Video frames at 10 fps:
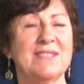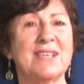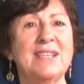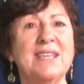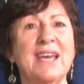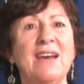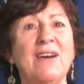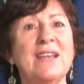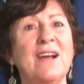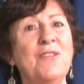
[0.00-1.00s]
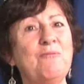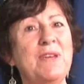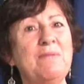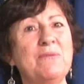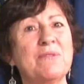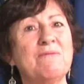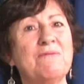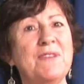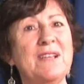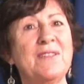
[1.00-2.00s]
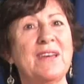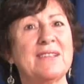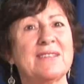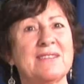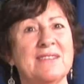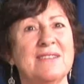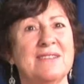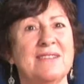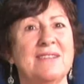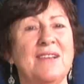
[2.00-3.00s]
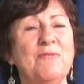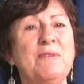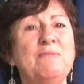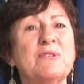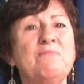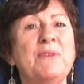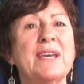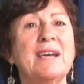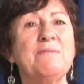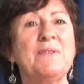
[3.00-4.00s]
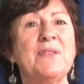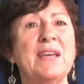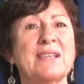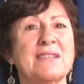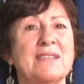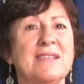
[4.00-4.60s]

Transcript: sending out, and other people can feel that. Other people can pick up on that.